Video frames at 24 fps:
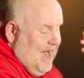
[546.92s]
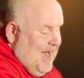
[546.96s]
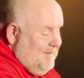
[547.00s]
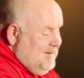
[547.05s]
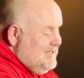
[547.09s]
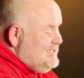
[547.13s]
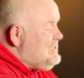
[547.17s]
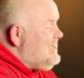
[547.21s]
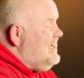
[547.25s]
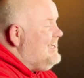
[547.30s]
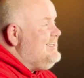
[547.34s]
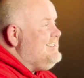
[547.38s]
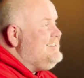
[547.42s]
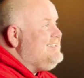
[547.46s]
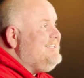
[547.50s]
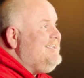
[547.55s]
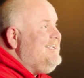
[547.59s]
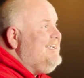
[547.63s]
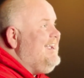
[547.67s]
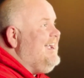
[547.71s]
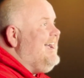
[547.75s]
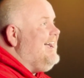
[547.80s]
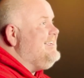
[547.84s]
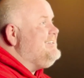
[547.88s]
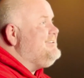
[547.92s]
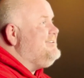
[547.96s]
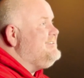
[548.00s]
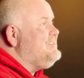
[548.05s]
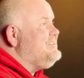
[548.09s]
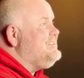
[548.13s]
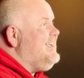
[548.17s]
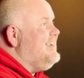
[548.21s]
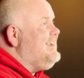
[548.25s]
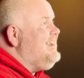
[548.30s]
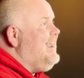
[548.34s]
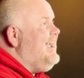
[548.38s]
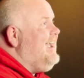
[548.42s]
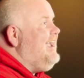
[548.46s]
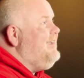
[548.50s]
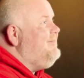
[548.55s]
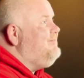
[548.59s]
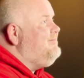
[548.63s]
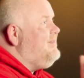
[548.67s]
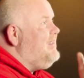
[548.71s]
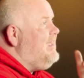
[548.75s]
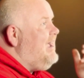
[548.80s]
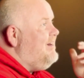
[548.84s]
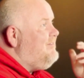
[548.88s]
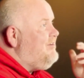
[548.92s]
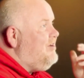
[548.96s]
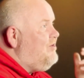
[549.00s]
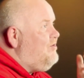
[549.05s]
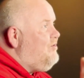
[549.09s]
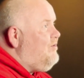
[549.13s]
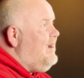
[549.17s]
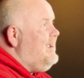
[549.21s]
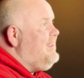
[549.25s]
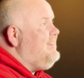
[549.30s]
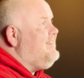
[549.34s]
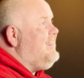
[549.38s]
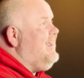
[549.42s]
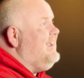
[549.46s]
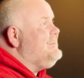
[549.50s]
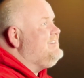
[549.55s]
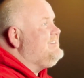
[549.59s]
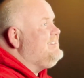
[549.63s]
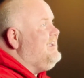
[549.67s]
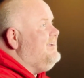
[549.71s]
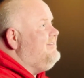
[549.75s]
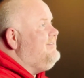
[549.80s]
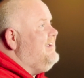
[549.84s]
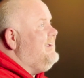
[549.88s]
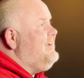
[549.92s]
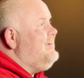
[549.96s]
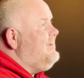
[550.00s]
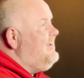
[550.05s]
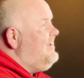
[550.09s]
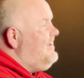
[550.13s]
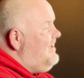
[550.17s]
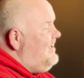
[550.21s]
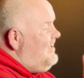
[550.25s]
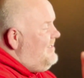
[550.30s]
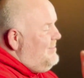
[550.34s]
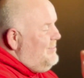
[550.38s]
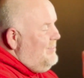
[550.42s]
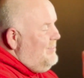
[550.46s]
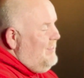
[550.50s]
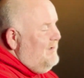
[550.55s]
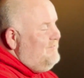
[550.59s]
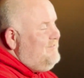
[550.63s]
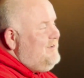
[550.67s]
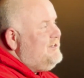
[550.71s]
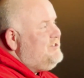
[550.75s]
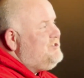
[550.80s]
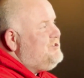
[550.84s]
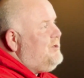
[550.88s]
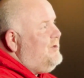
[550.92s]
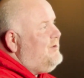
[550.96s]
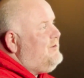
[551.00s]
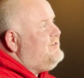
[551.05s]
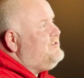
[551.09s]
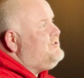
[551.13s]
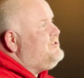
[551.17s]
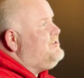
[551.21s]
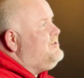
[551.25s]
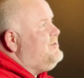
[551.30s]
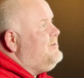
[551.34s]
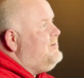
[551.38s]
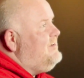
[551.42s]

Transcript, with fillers: I'm excited to see you guys on Sunday. Have a great Thanksgiving. Love you, church.